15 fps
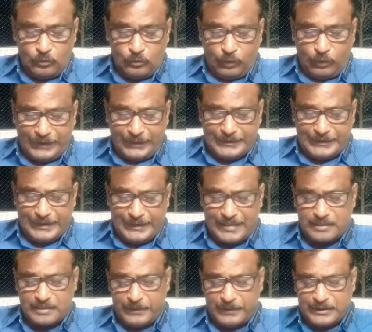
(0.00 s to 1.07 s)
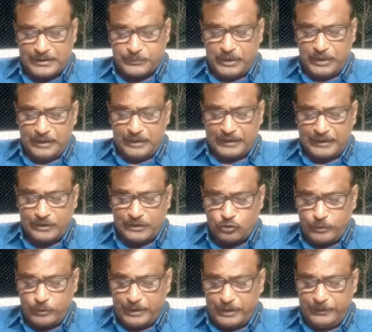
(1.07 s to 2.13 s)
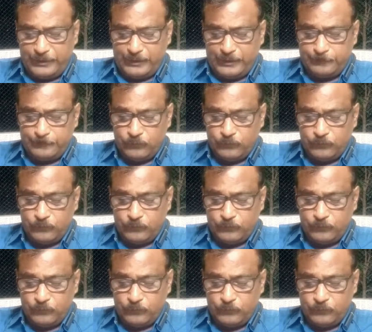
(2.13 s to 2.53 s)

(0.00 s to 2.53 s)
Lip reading: What is the respective share that is to be given?